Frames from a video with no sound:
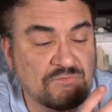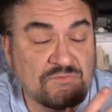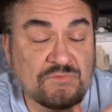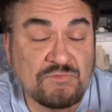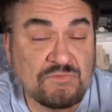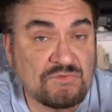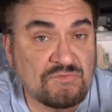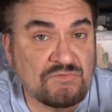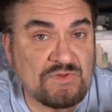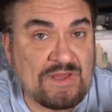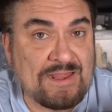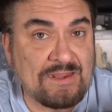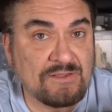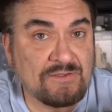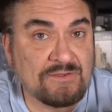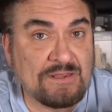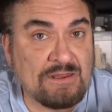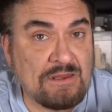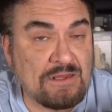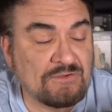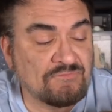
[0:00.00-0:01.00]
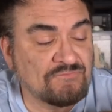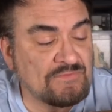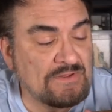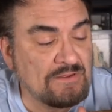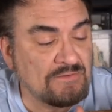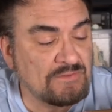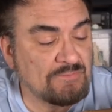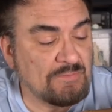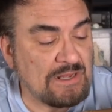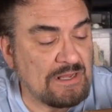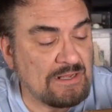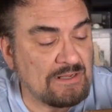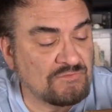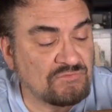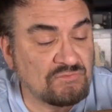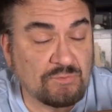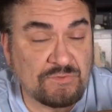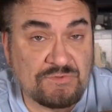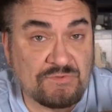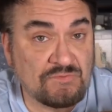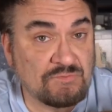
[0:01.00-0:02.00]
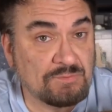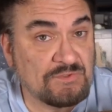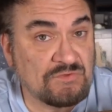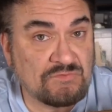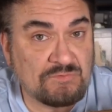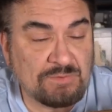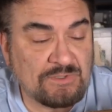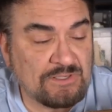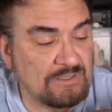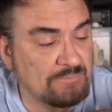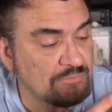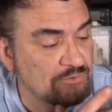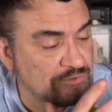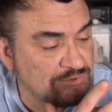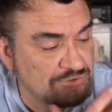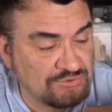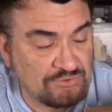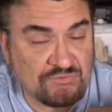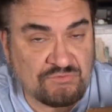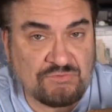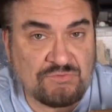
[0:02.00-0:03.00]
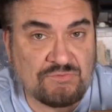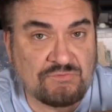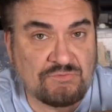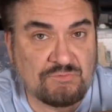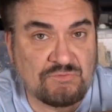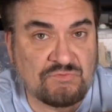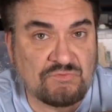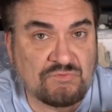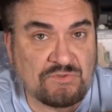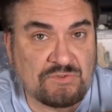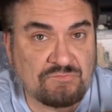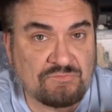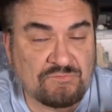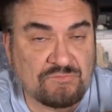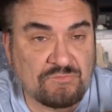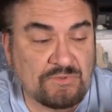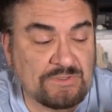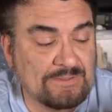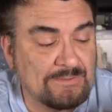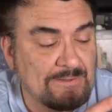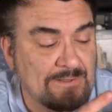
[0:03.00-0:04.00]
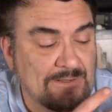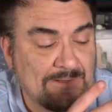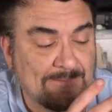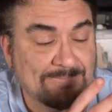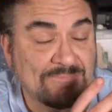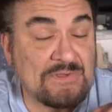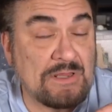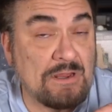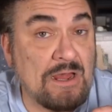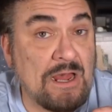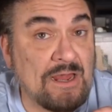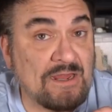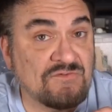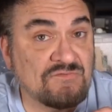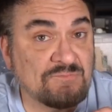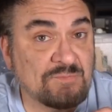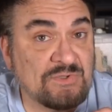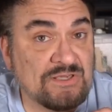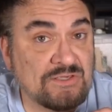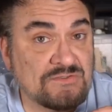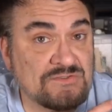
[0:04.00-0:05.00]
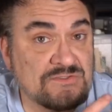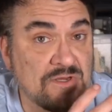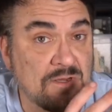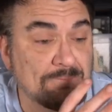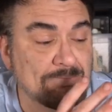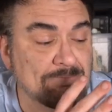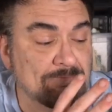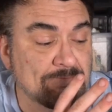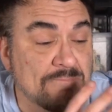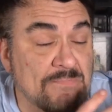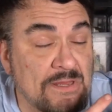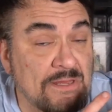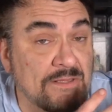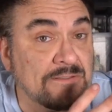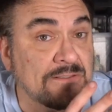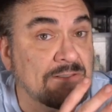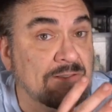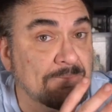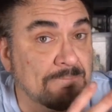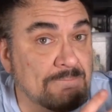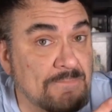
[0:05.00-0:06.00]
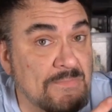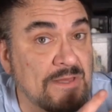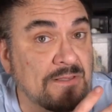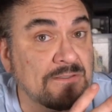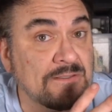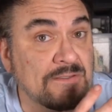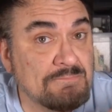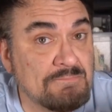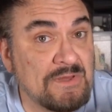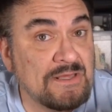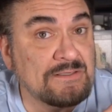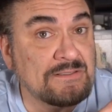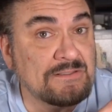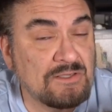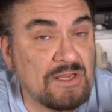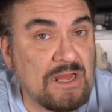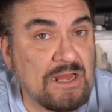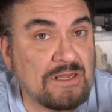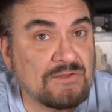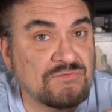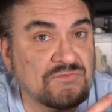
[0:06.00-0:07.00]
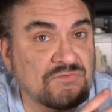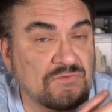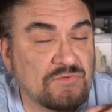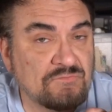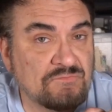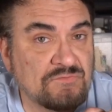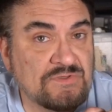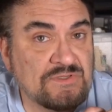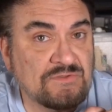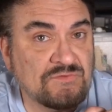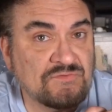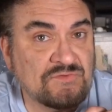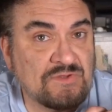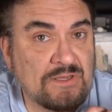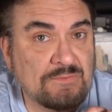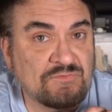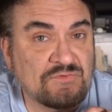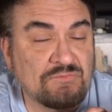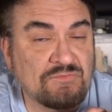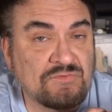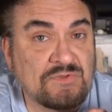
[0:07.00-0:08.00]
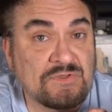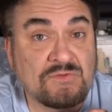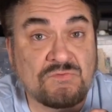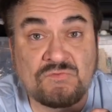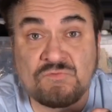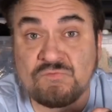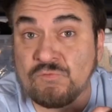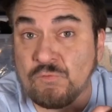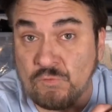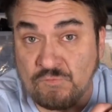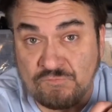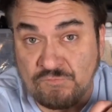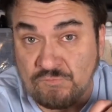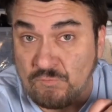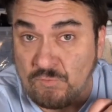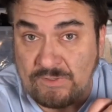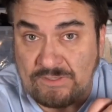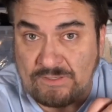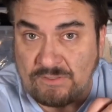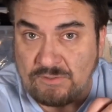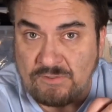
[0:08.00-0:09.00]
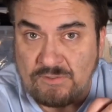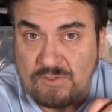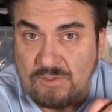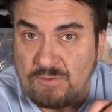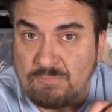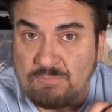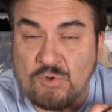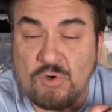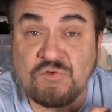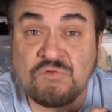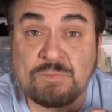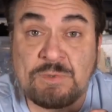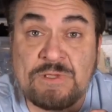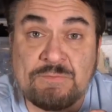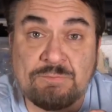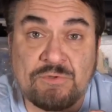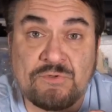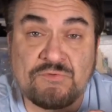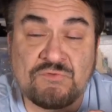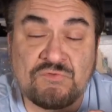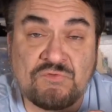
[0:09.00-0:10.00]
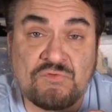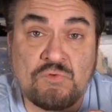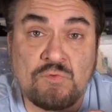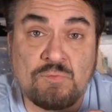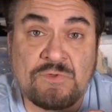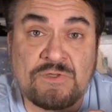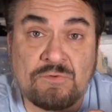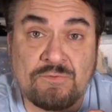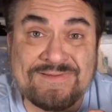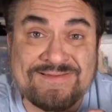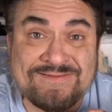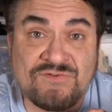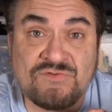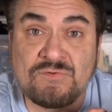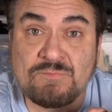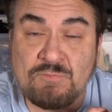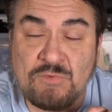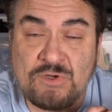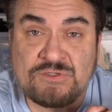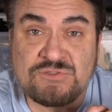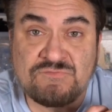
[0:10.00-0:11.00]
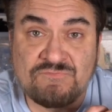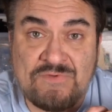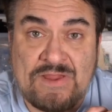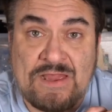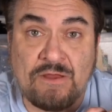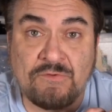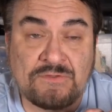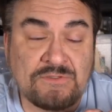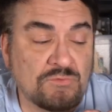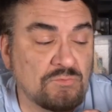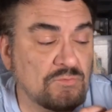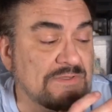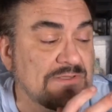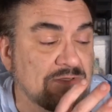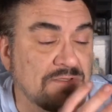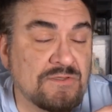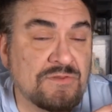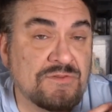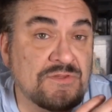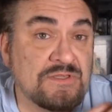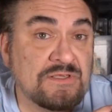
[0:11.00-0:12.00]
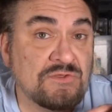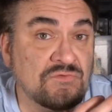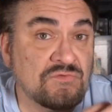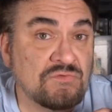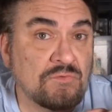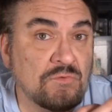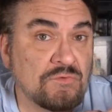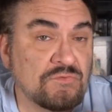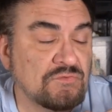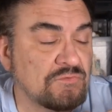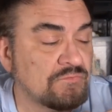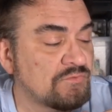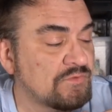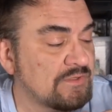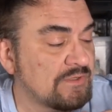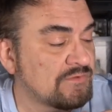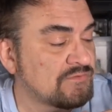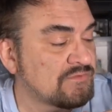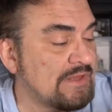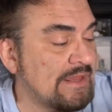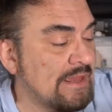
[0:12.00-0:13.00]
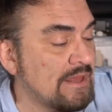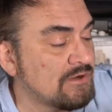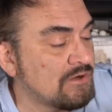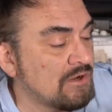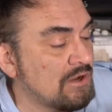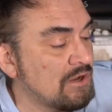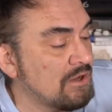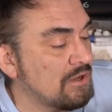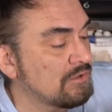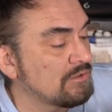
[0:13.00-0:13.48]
This is exactly how I found the box, with this piece of paper, just as you see it, free. Now, I've picked up many, many, many lots of these types of things for free. Most people assume there isn't much value in these sorts of things at